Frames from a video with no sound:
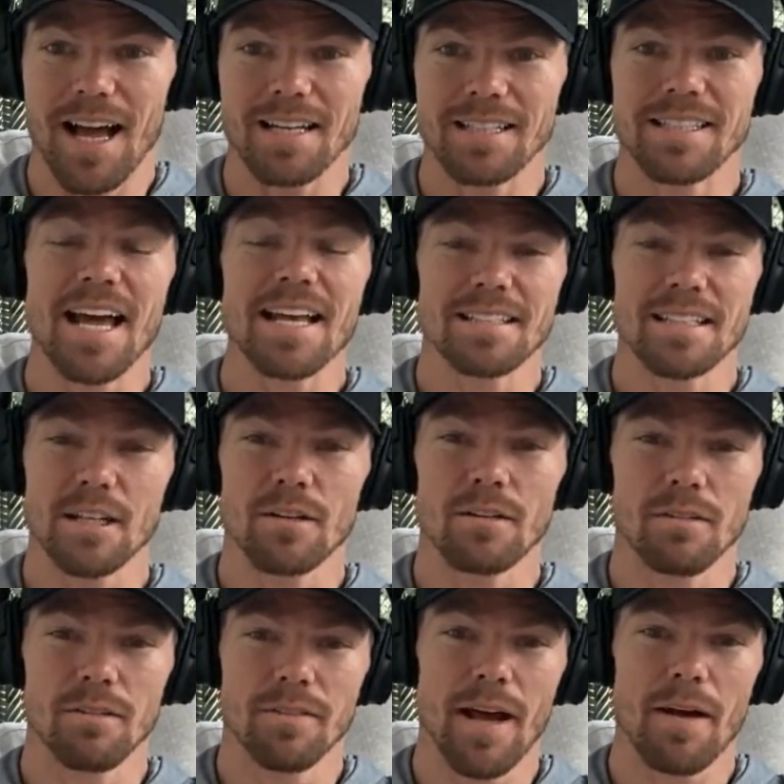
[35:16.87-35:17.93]
debt
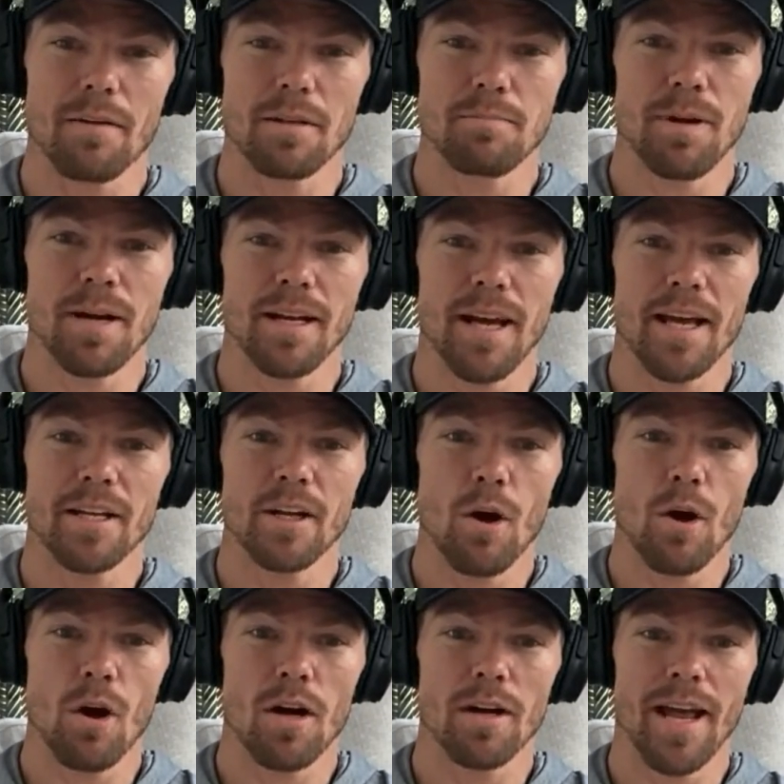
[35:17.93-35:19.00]
deal that was predicated
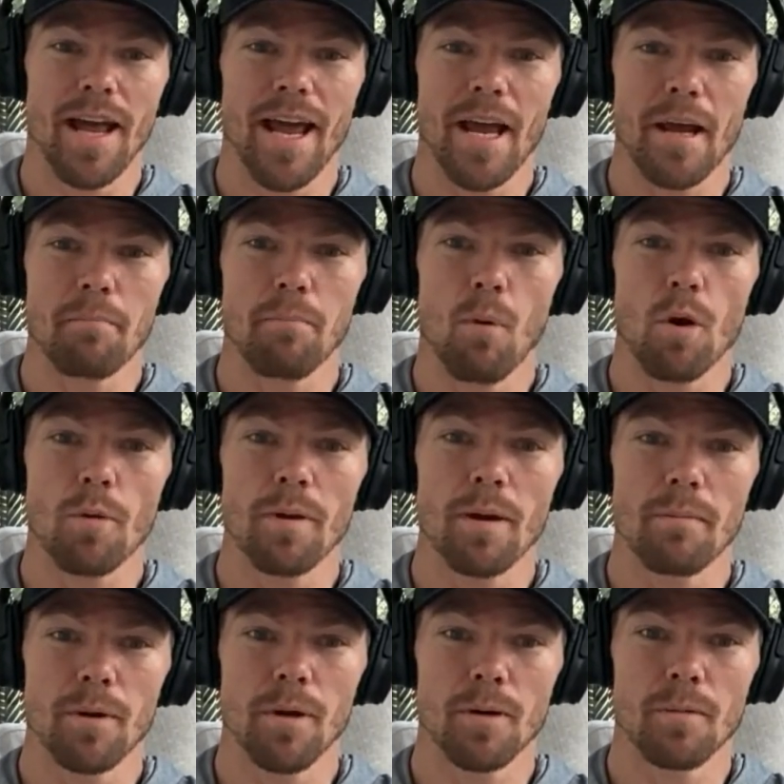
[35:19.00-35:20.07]
on a board
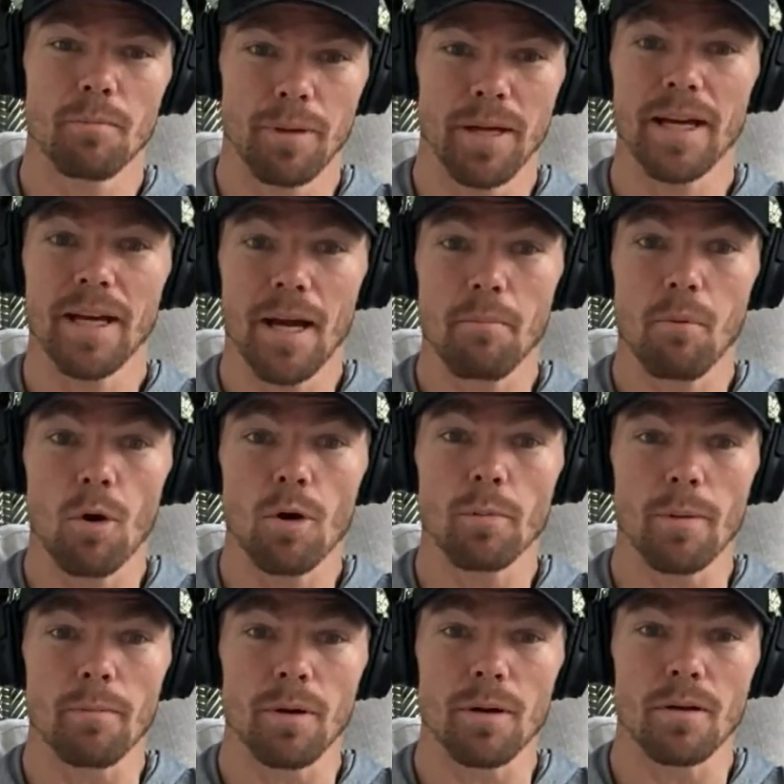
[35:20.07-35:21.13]
member being a board
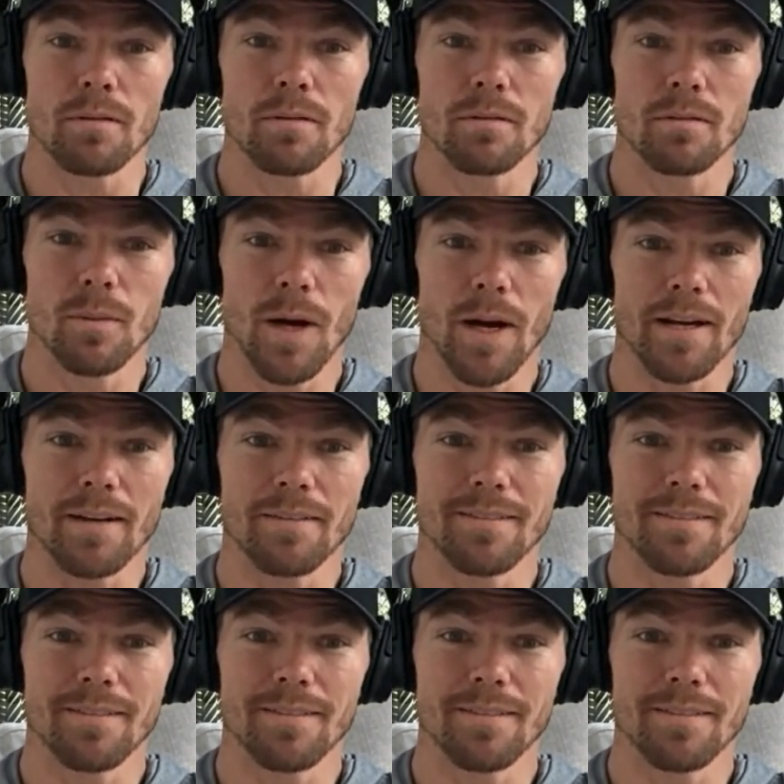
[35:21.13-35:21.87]
member, right?